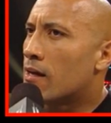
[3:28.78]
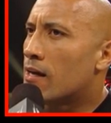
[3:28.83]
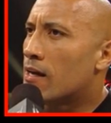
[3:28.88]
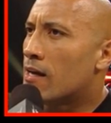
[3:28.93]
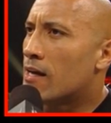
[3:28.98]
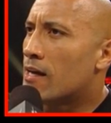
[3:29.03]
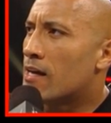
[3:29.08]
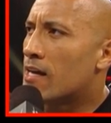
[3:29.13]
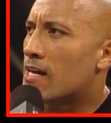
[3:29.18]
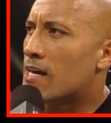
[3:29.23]

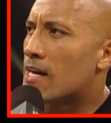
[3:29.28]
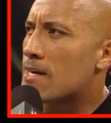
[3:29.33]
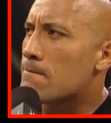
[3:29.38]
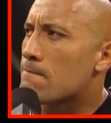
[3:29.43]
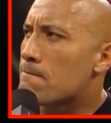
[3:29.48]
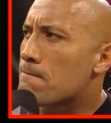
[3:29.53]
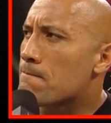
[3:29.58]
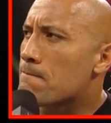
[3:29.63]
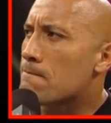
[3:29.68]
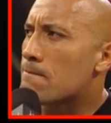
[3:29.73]
For
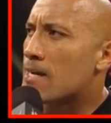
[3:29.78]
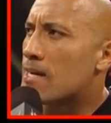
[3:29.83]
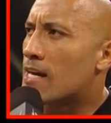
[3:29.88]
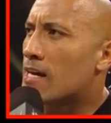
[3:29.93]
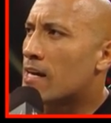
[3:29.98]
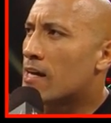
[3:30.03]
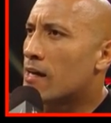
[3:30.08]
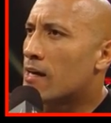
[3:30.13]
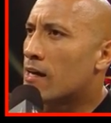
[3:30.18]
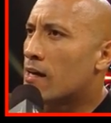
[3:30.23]
upon
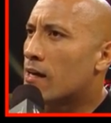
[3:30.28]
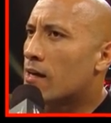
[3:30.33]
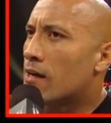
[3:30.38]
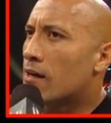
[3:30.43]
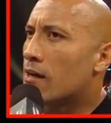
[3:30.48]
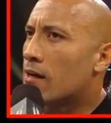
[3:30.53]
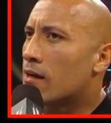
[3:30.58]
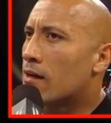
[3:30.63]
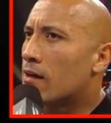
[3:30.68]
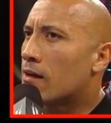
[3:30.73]

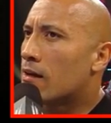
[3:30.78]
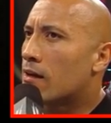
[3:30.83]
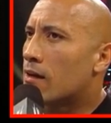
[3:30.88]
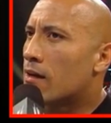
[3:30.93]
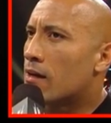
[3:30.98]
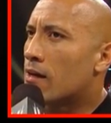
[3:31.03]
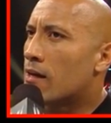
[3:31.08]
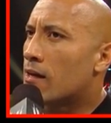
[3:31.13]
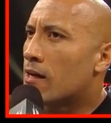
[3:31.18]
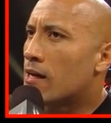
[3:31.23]
gazing
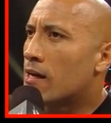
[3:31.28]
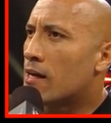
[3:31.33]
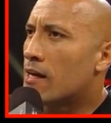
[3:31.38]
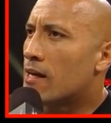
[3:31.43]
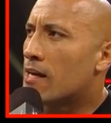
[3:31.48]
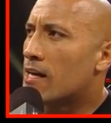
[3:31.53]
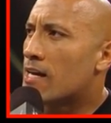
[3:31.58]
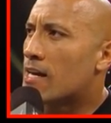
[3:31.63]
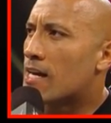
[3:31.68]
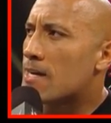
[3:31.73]
upon
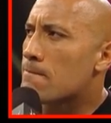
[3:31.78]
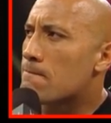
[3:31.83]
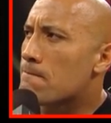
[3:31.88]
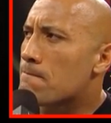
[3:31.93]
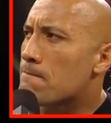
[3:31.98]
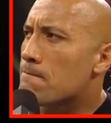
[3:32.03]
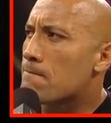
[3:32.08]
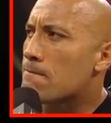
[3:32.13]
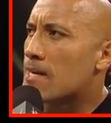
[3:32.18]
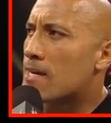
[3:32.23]
the
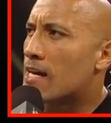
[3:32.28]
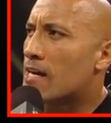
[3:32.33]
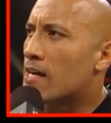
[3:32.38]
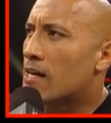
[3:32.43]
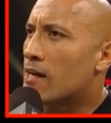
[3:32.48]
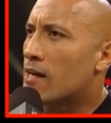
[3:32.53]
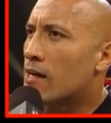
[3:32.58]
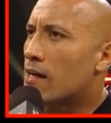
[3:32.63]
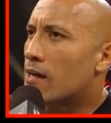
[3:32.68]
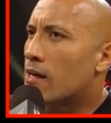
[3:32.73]
embodiment of
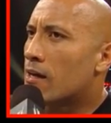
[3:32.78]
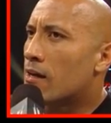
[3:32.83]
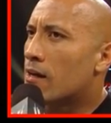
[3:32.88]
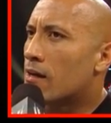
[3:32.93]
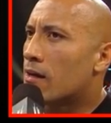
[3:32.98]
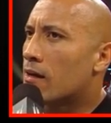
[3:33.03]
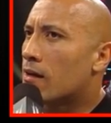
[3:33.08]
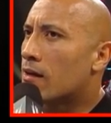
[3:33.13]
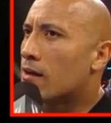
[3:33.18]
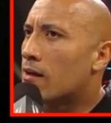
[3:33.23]
all that's
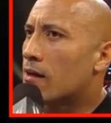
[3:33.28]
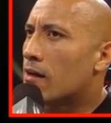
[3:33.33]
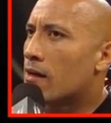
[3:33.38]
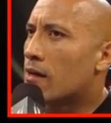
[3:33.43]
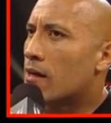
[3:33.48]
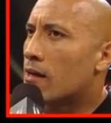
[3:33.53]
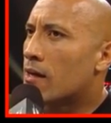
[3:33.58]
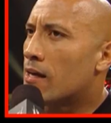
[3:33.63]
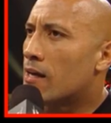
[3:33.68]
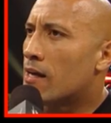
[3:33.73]
evil and wrong
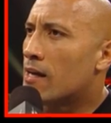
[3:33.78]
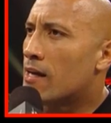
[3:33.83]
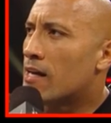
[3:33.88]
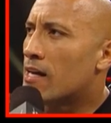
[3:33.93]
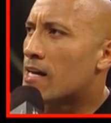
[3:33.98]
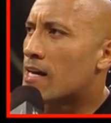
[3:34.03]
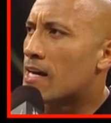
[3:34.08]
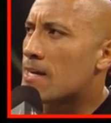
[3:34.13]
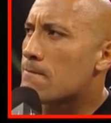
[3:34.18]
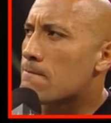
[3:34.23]
itself,
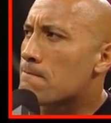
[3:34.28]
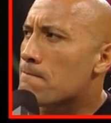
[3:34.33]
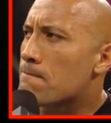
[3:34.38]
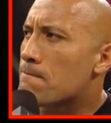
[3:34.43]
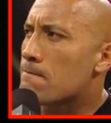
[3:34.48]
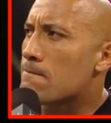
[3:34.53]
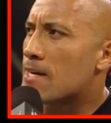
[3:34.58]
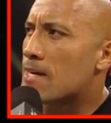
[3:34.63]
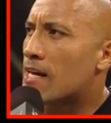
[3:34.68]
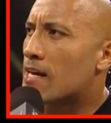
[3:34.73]
we do have to
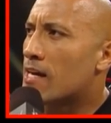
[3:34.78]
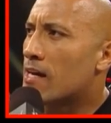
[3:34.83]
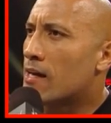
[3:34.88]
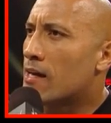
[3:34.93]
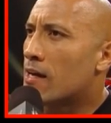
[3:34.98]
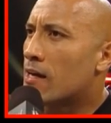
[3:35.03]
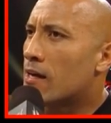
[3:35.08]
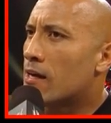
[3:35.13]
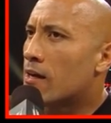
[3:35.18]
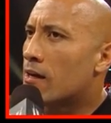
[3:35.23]
get back
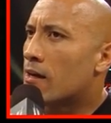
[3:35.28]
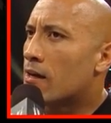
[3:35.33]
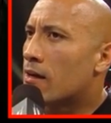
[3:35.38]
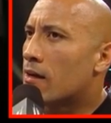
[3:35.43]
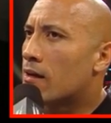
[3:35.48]
home.